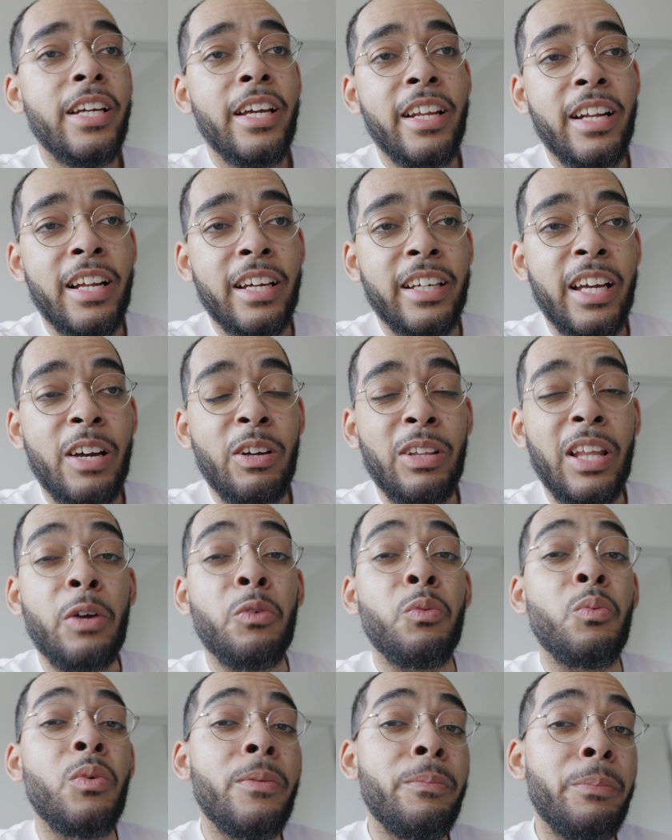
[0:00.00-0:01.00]
and I got like
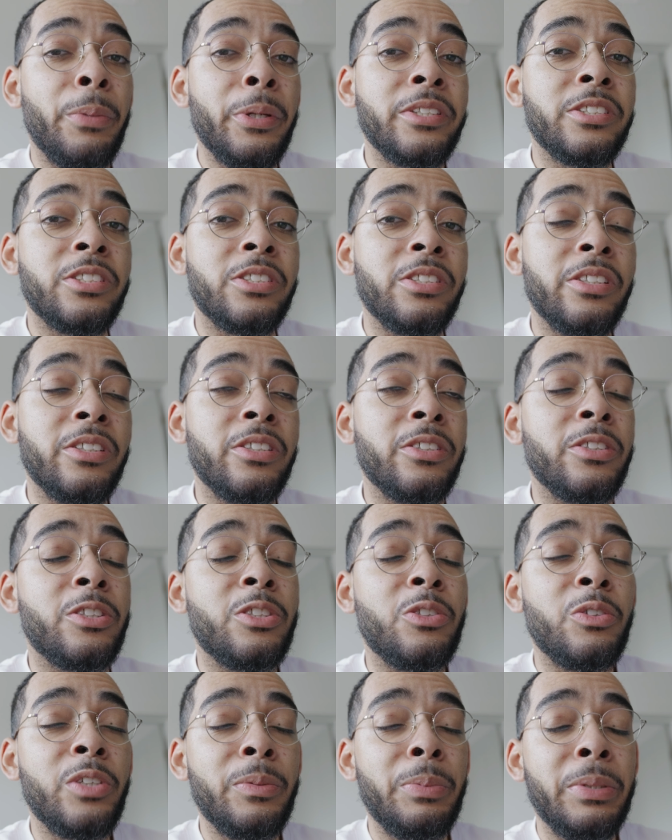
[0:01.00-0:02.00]
one picture,
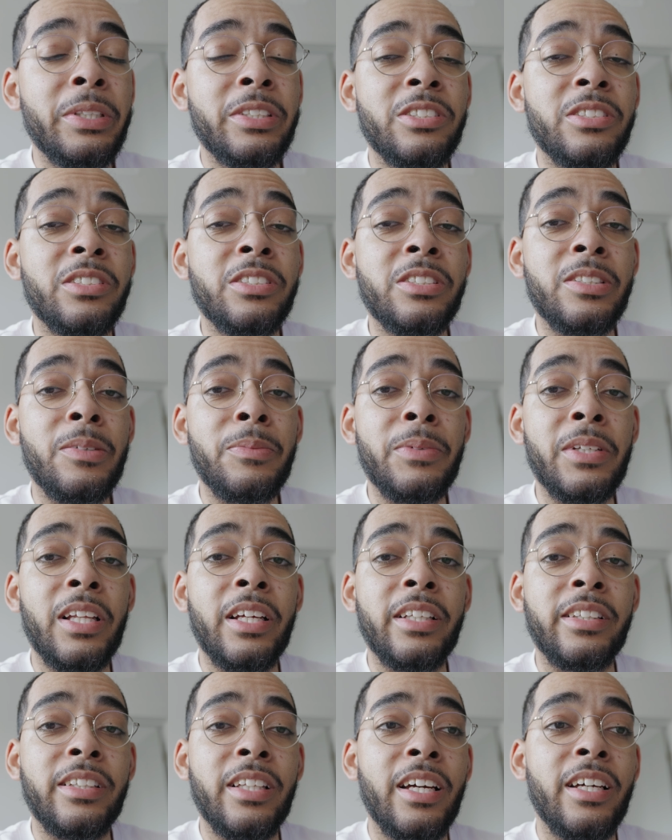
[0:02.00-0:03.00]
3 pictures or something
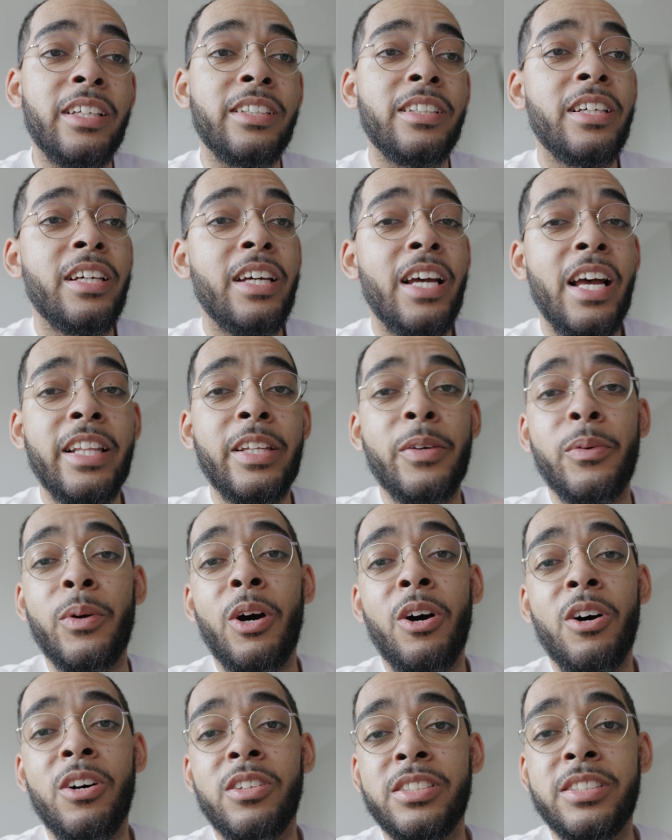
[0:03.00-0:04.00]
like that, and they were
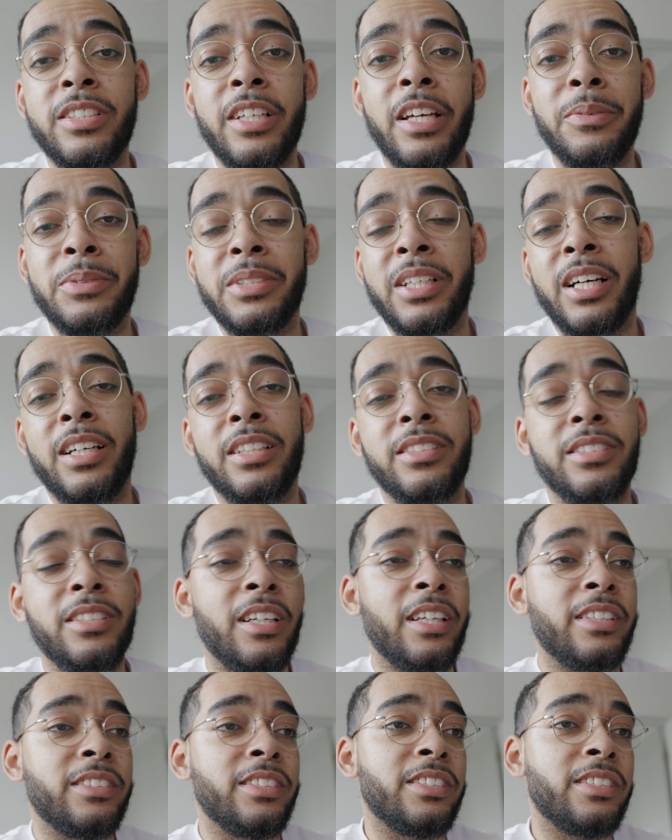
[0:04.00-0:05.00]
all the same size.
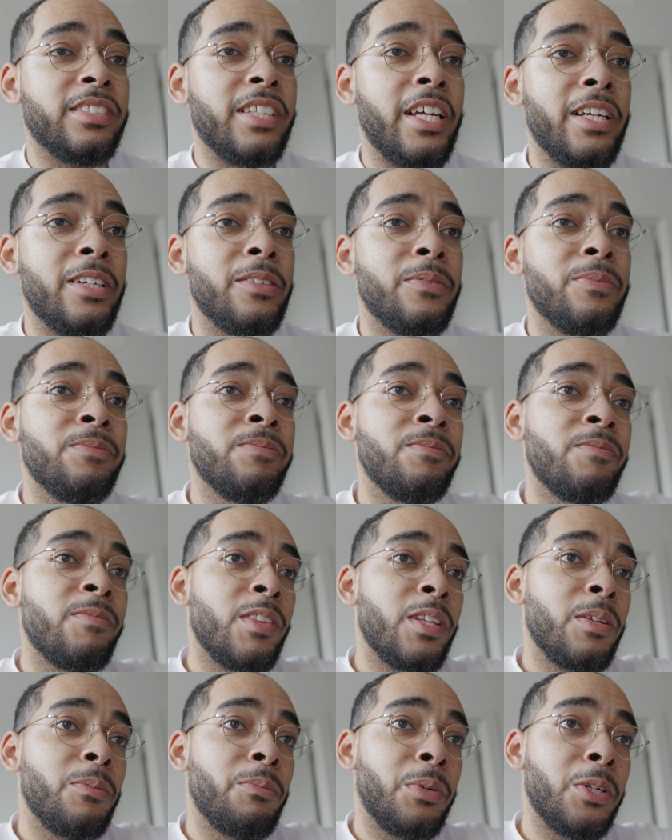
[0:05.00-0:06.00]
I could just take them,
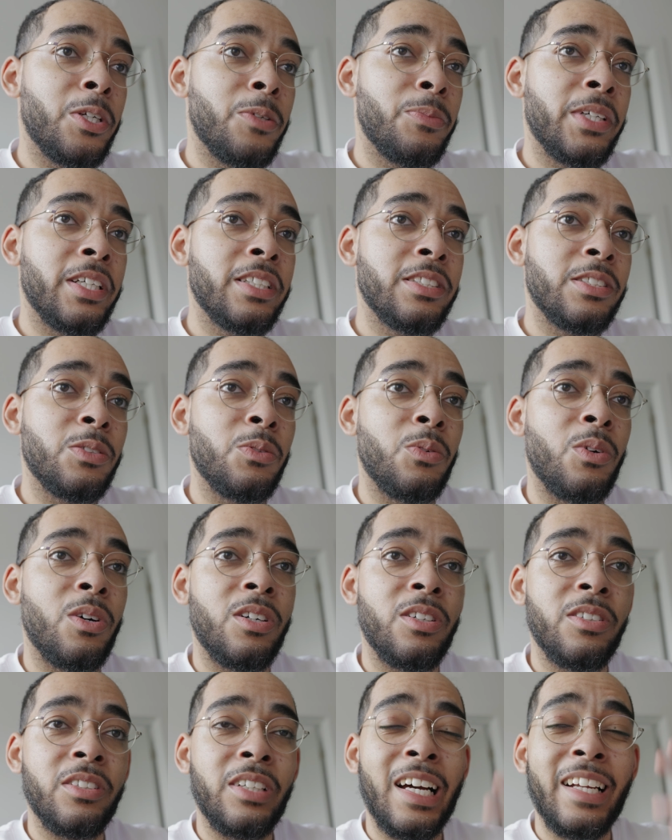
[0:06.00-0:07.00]
put them against the
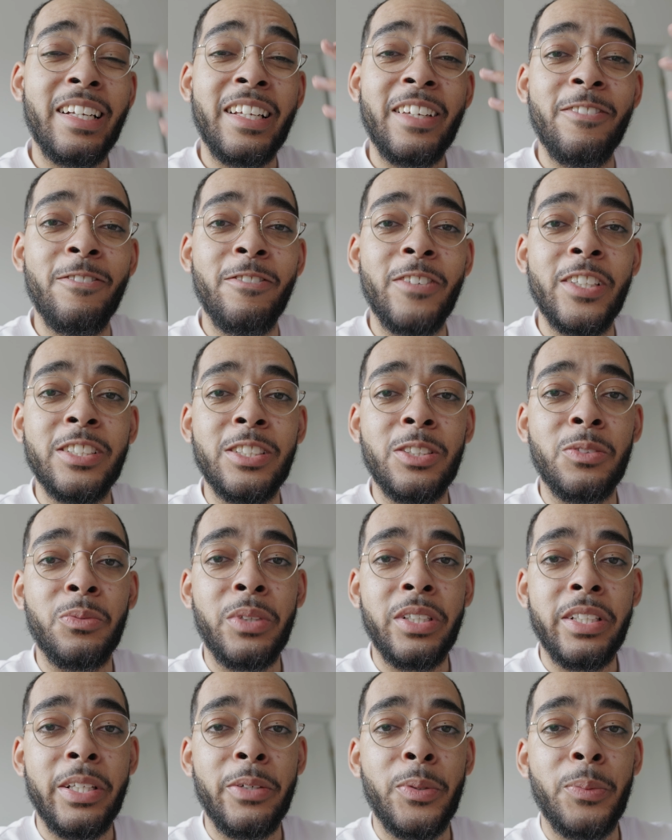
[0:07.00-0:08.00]
wall, kind of envision
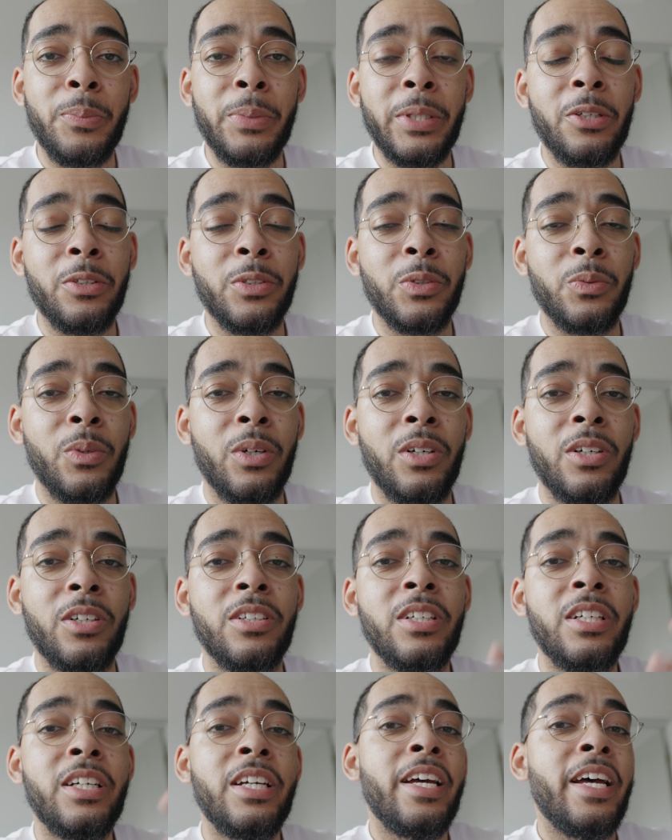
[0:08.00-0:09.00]
where they would be on the
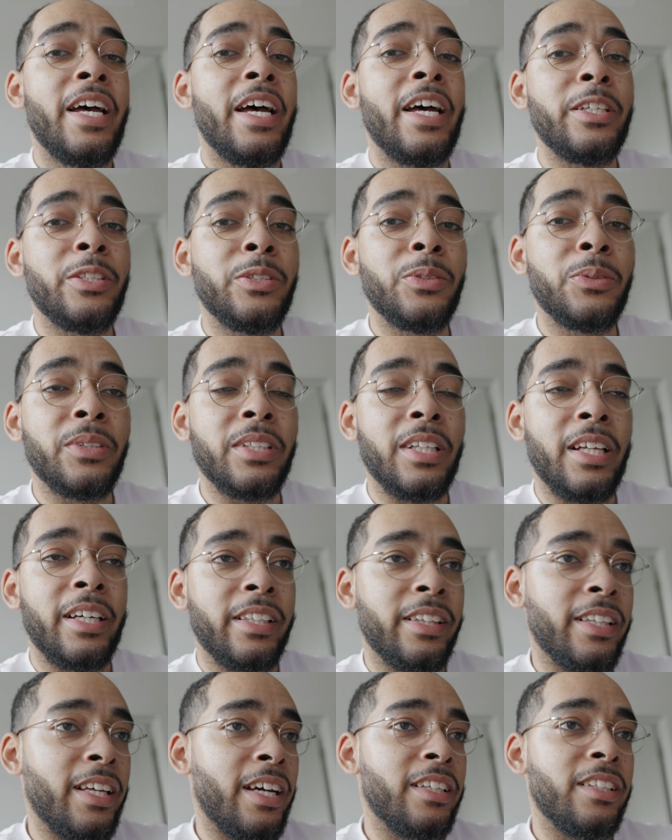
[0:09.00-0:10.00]
wall and do it
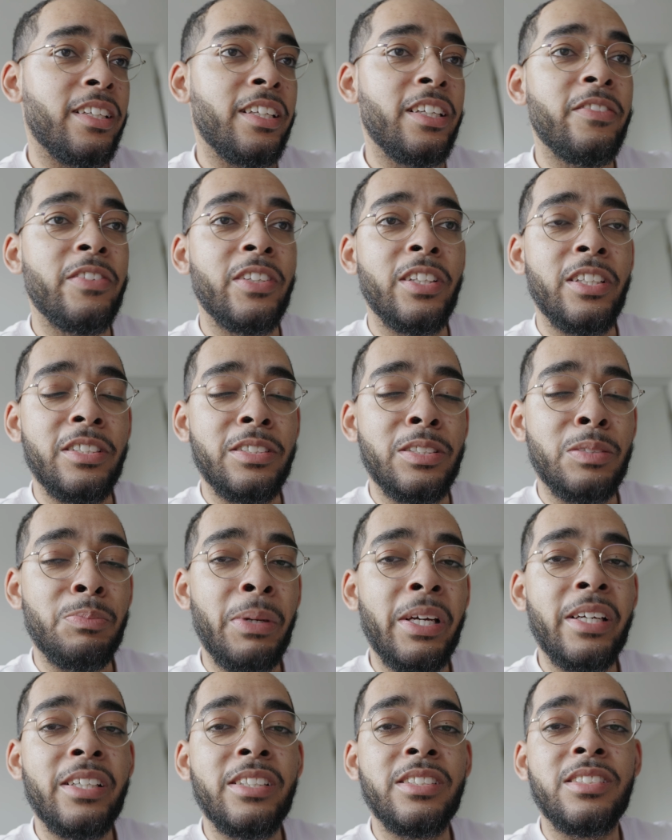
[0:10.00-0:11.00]
like that. Evenly
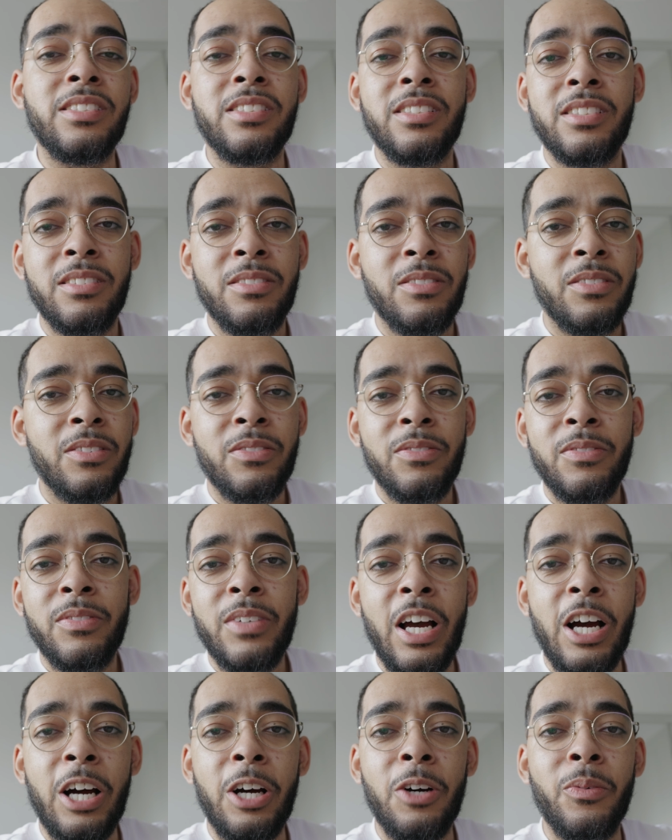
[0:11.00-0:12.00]
spaced,
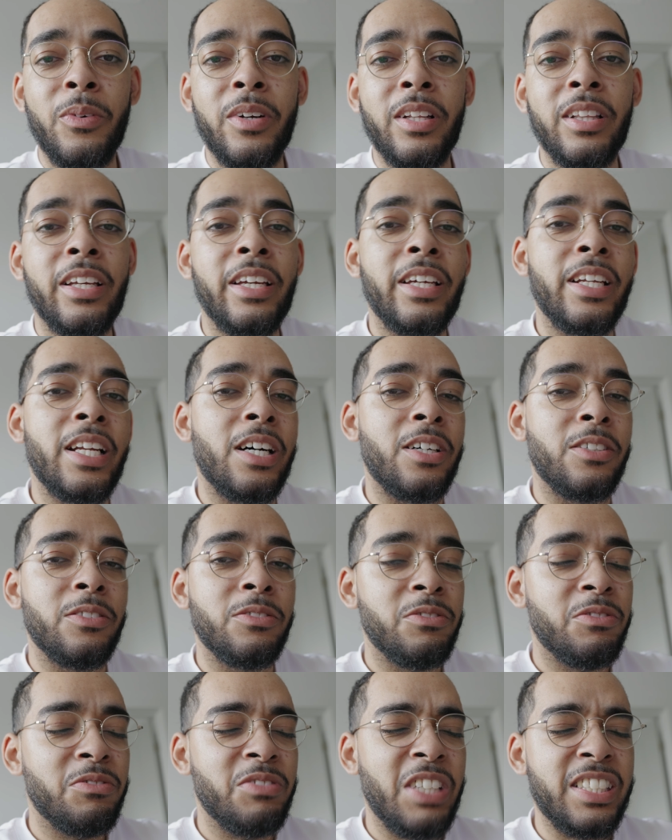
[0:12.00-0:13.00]
how I want to lay it
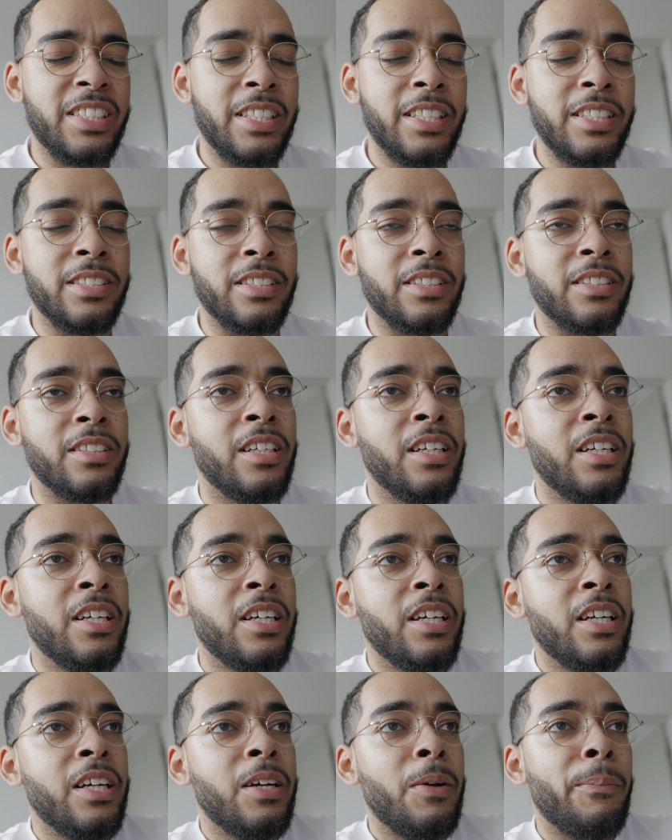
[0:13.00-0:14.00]
out. That's easy.
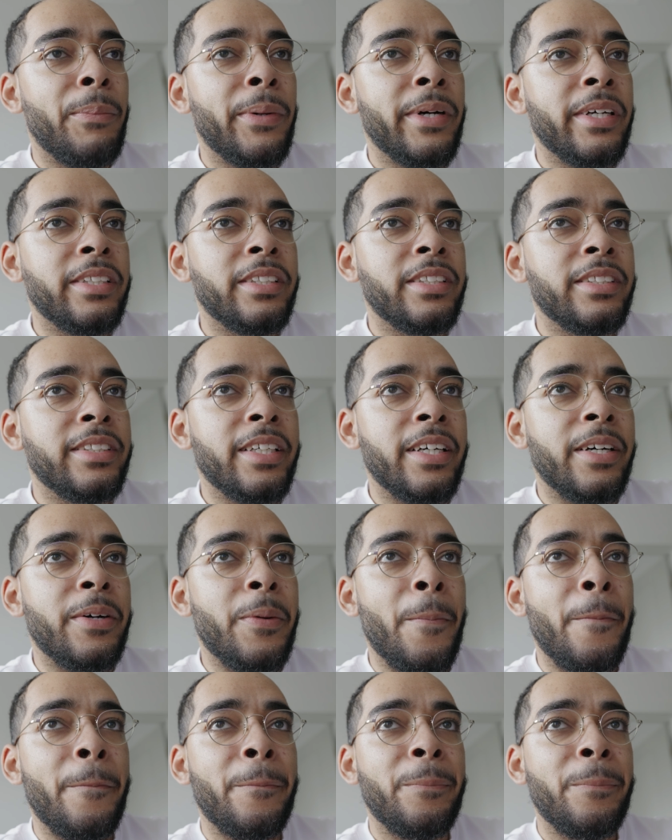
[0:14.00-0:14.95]
But yeah,